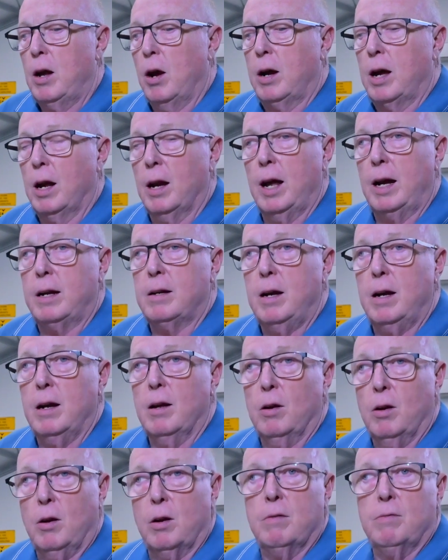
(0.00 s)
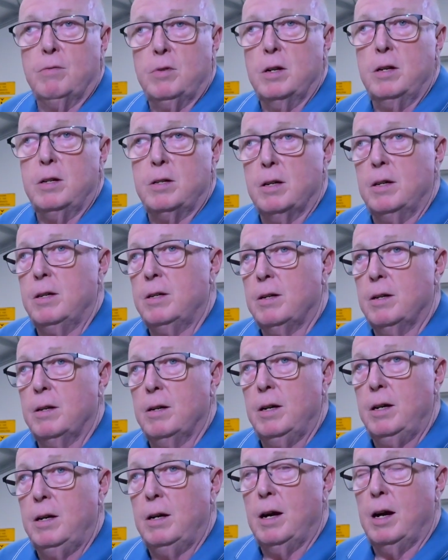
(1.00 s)
Collecting a lot of
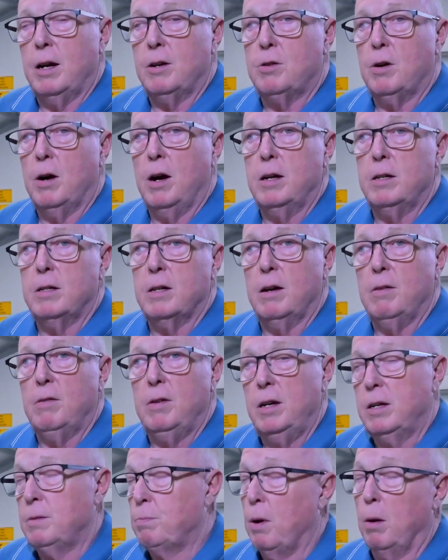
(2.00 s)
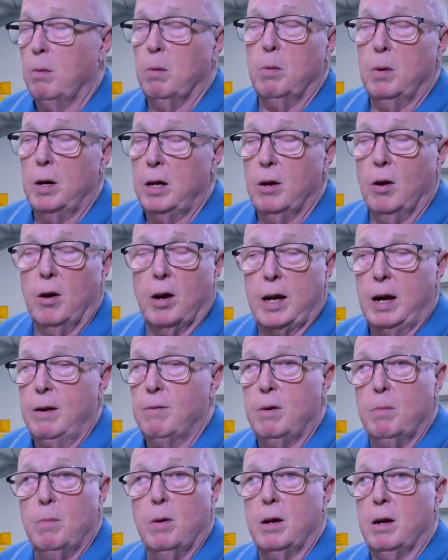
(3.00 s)
DCC trains over the years, probably like
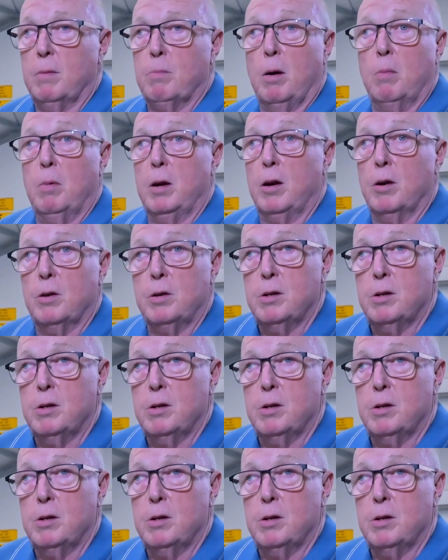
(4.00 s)
everybody, I've probably got